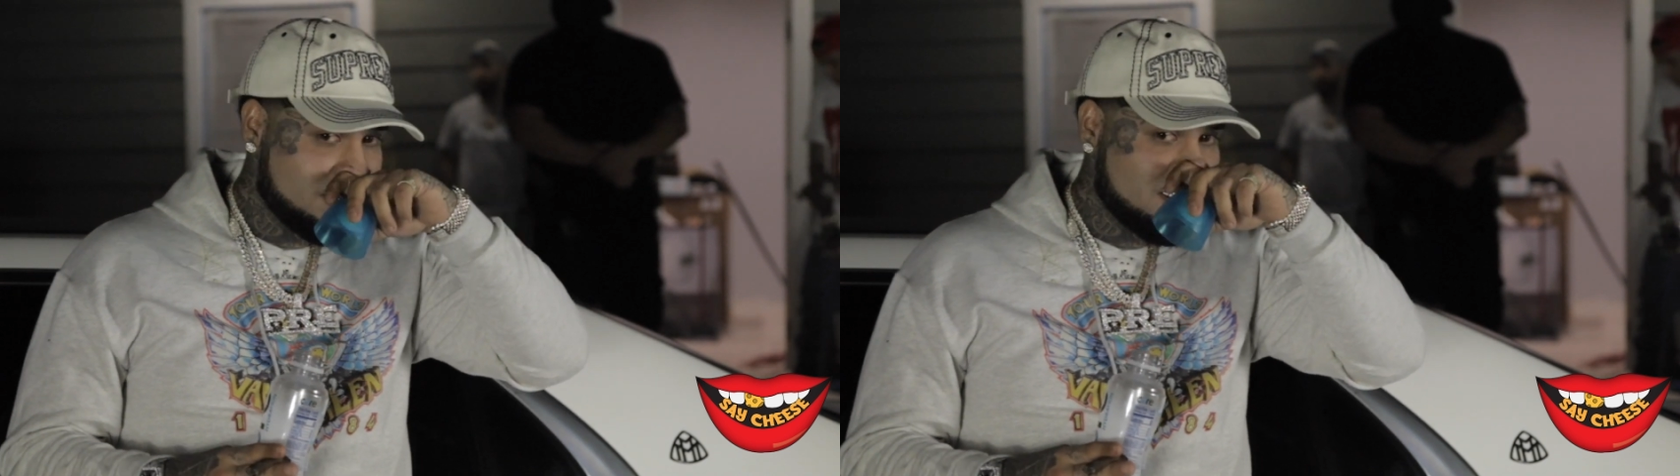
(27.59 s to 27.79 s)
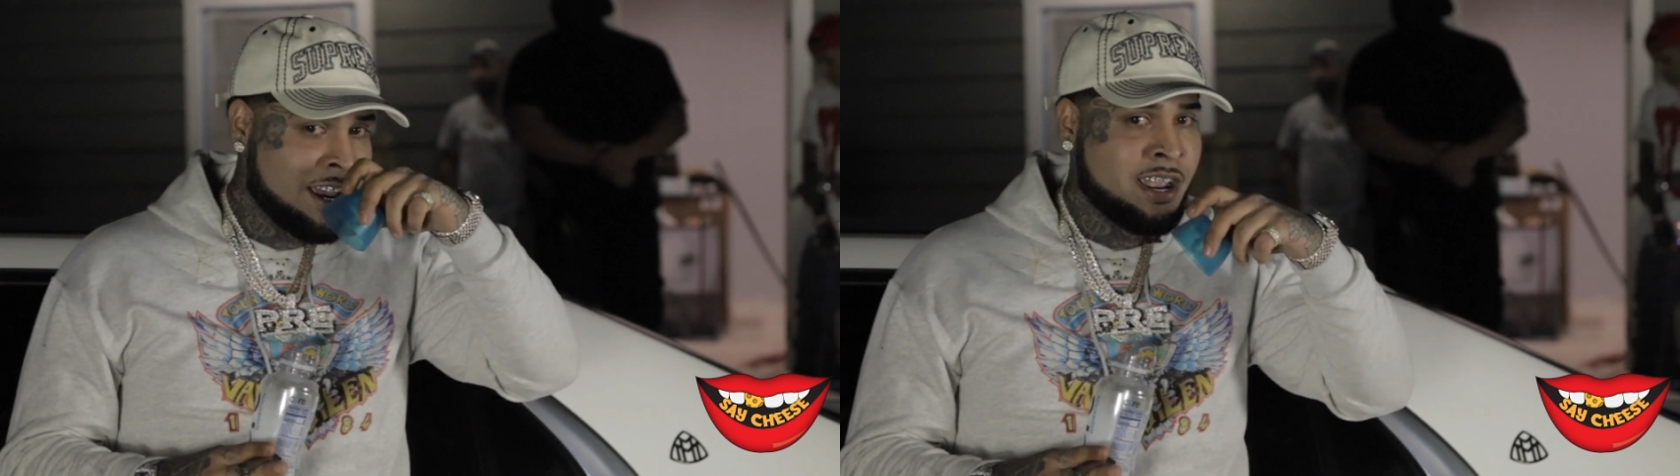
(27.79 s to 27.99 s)

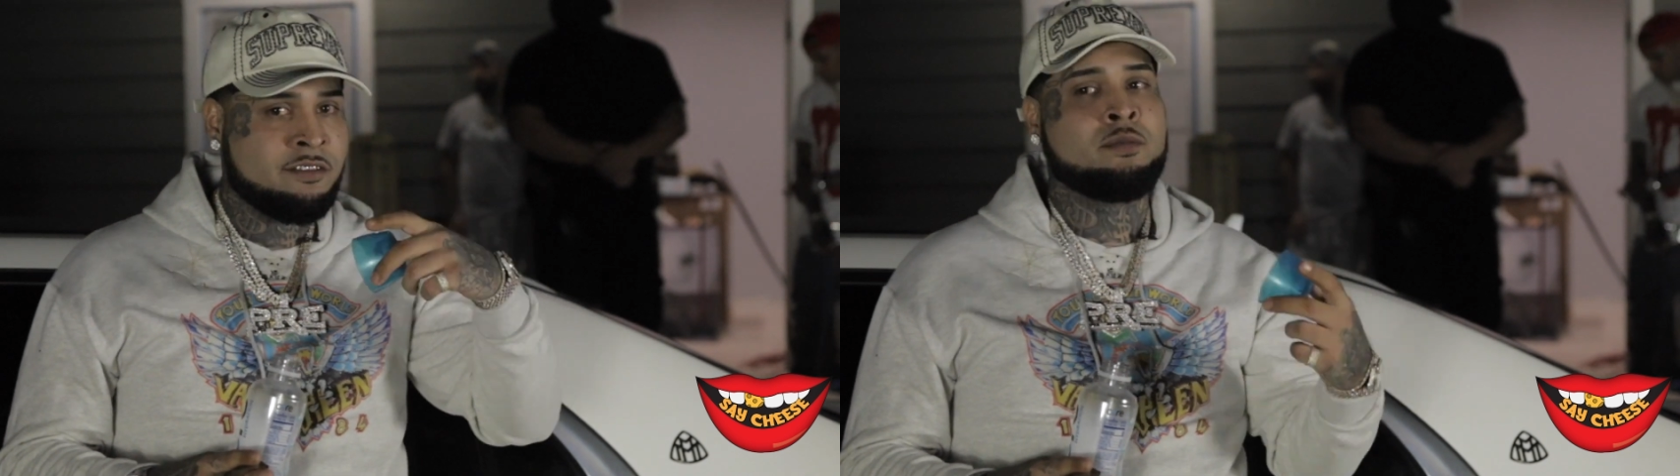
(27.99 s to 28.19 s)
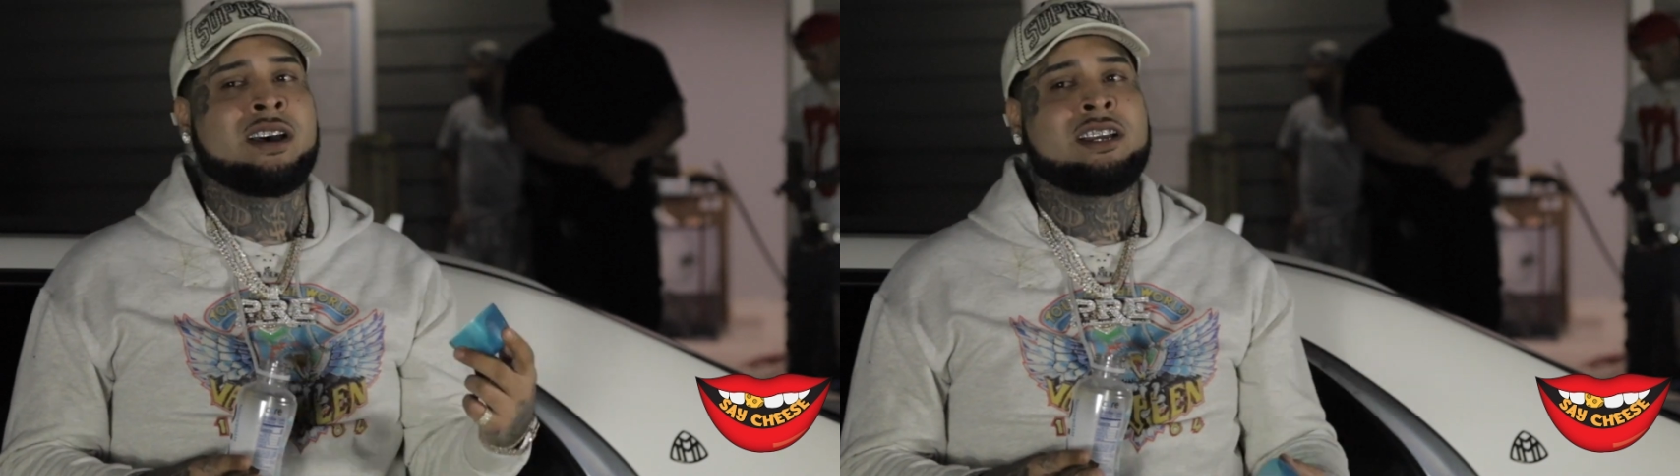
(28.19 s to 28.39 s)
just like
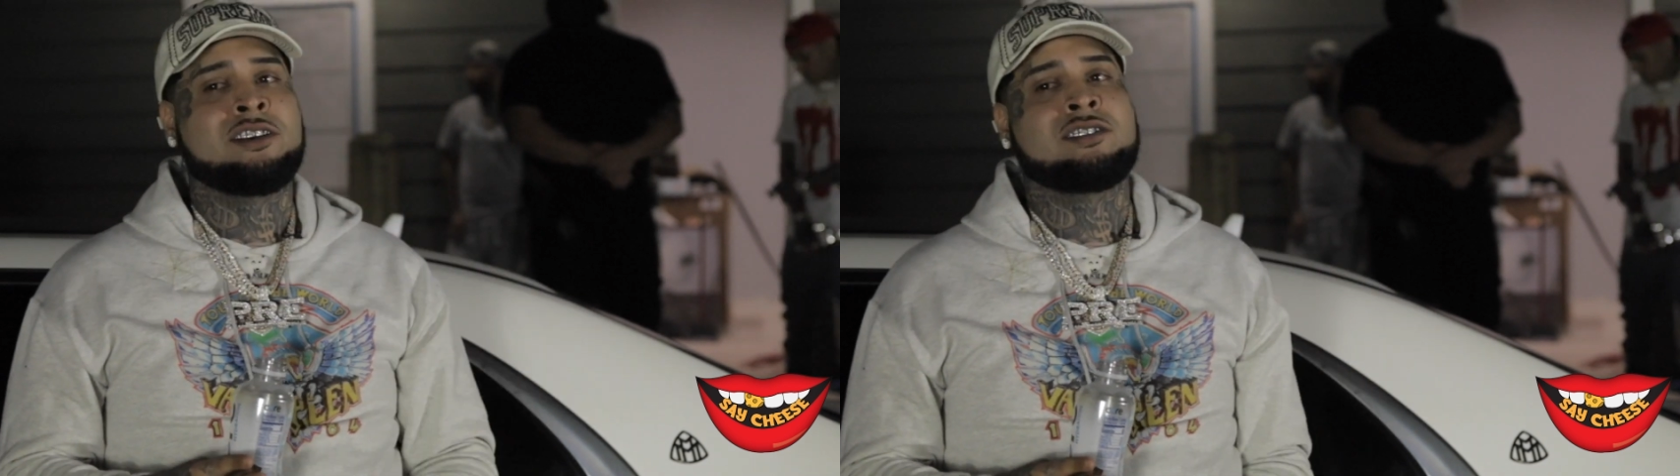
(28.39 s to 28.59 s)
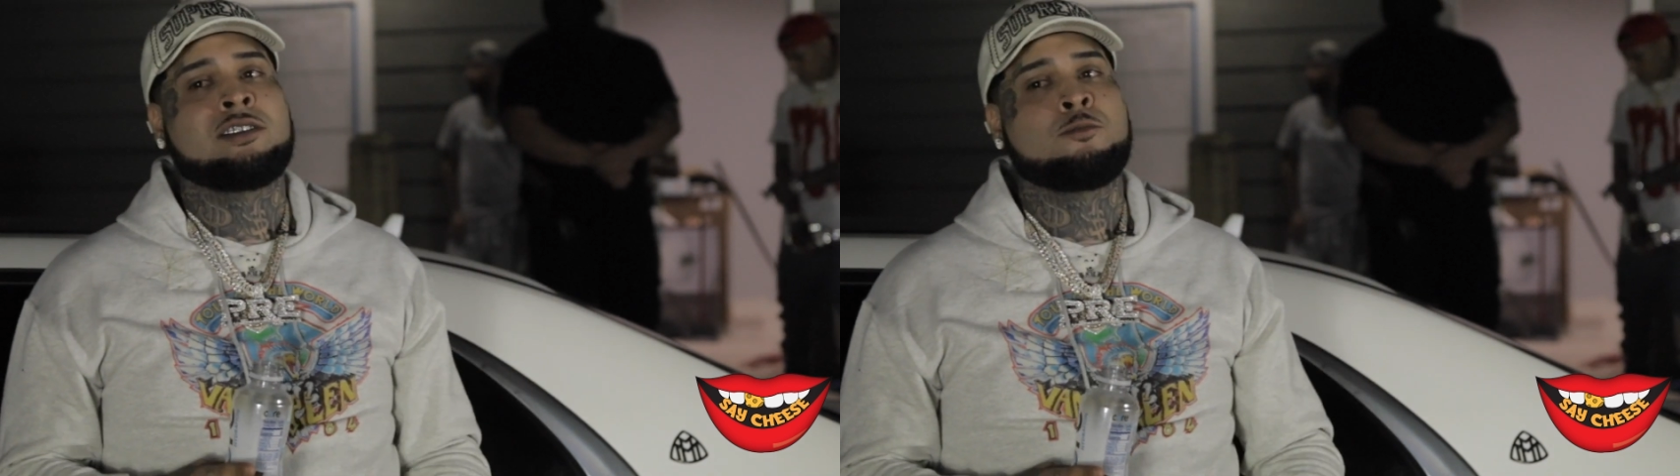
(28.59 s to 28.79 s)
everybody
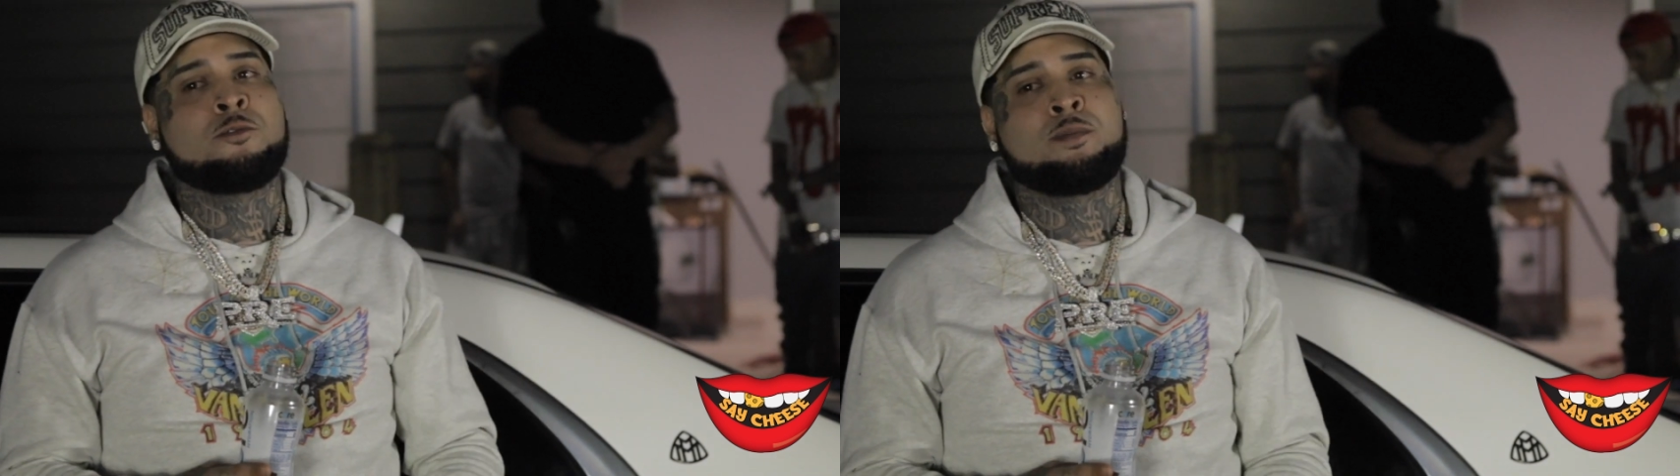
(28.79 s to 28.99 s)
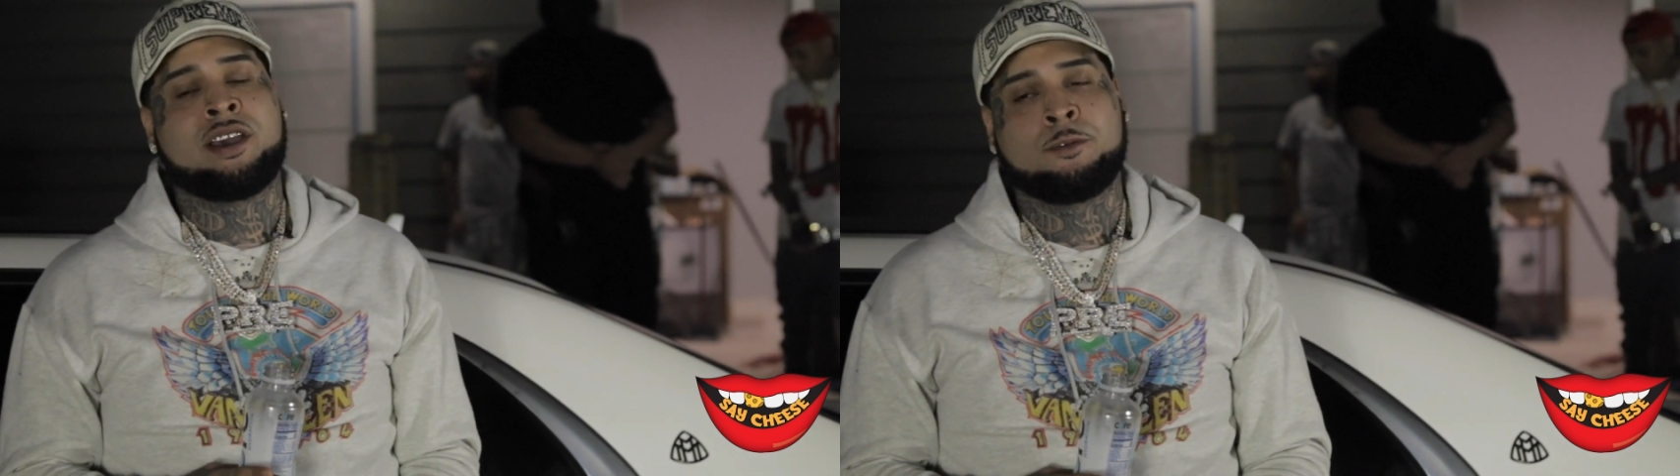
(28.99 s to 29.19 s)
else in the
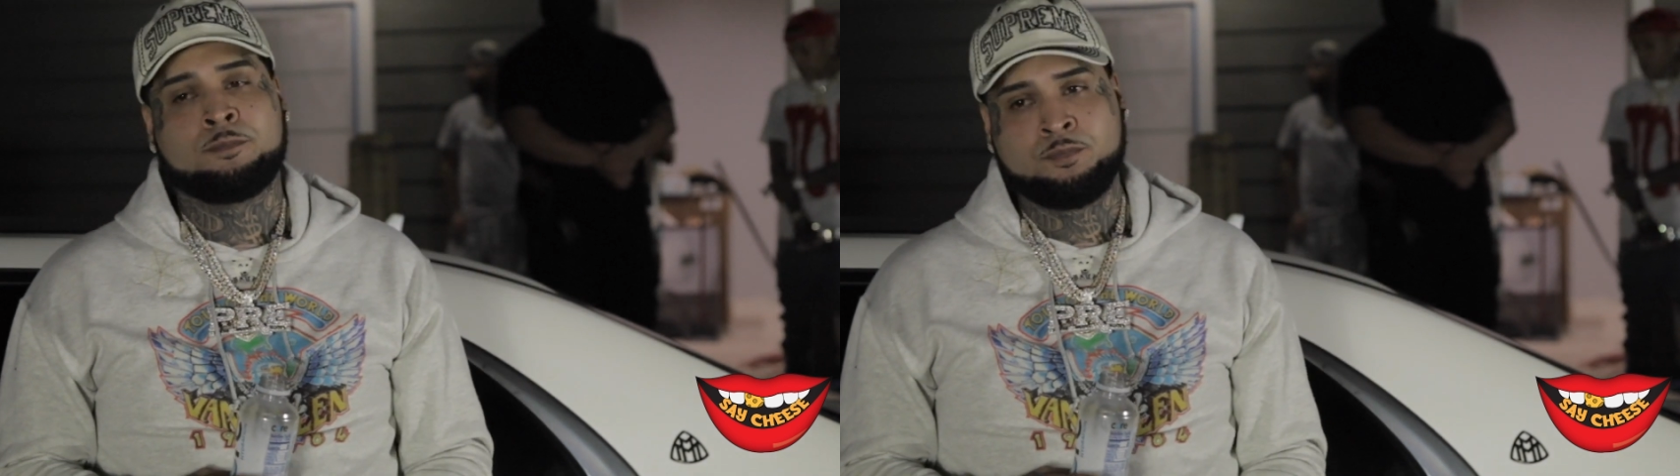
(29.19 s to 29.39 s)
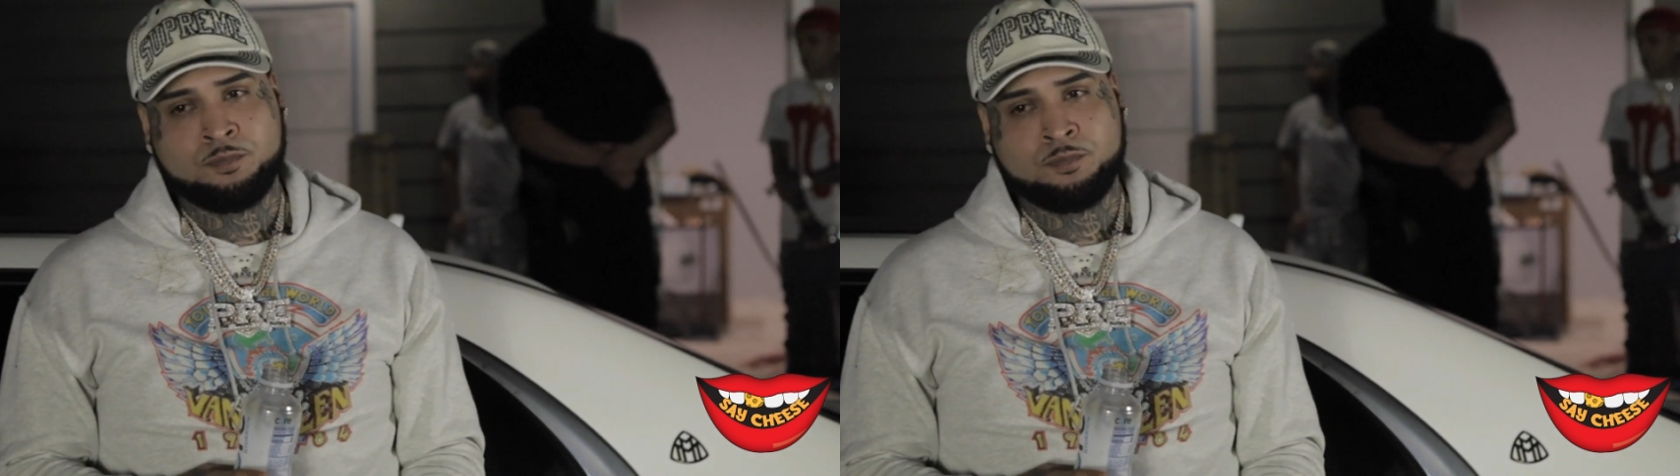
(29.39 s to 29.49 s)
Wolfpack.